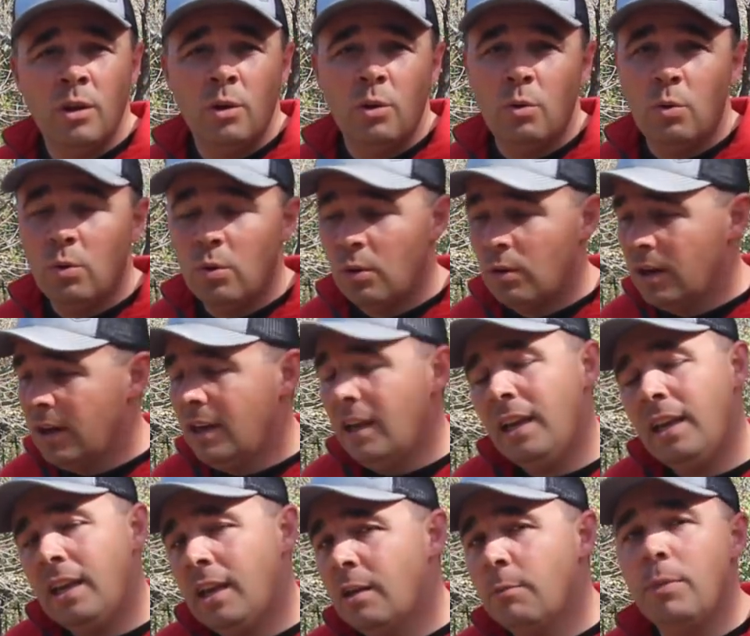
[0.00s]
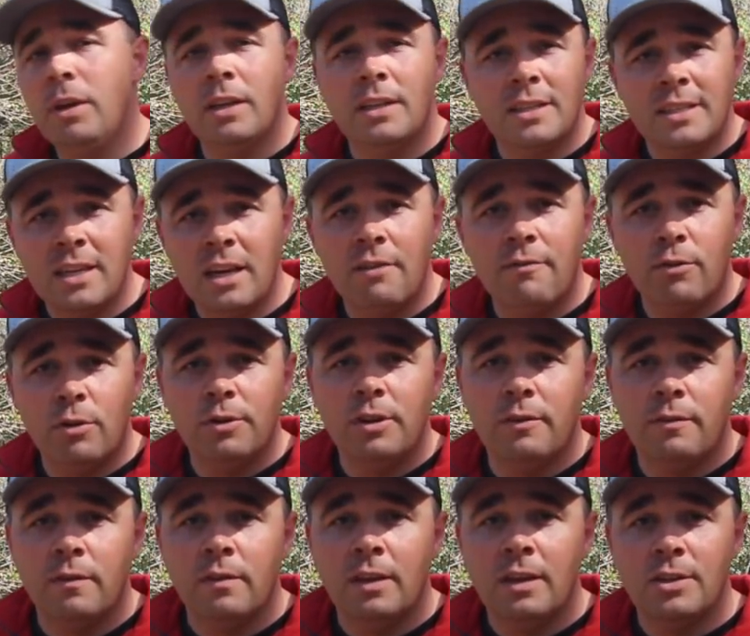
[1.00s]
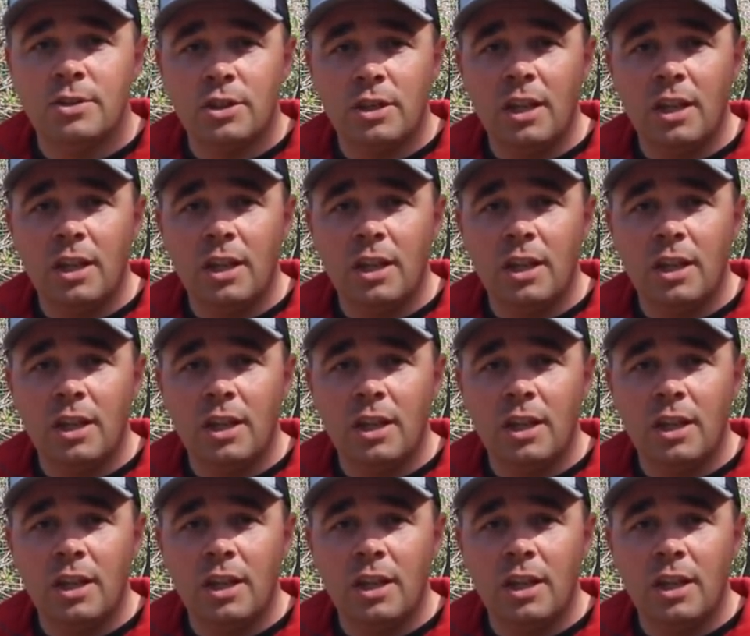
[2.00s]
or it could be several different things.